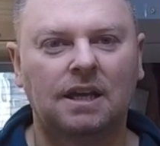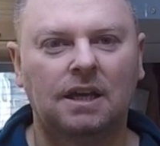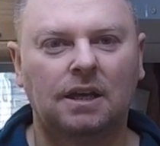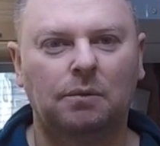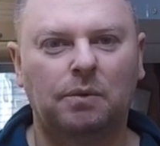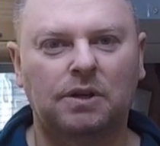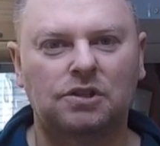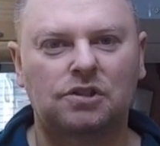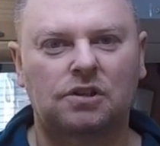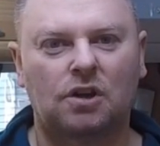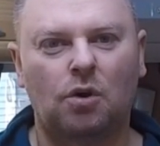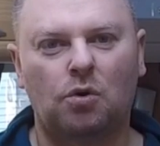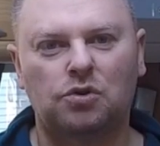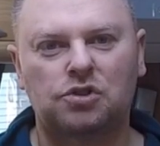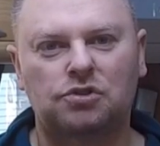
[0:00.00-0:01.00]
which
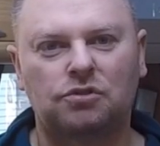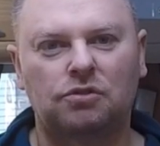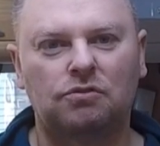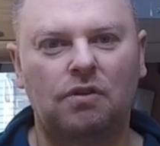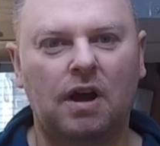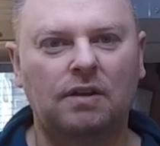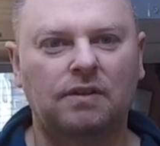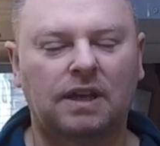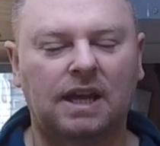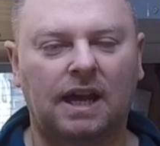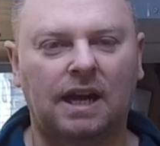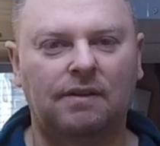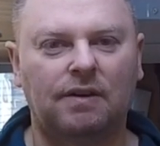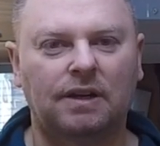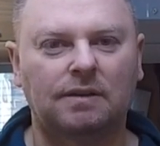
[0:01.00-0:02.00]
goes through round the
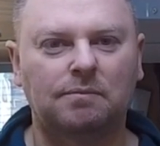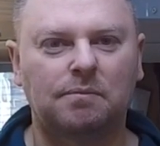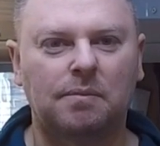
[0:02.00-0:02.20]
caravan and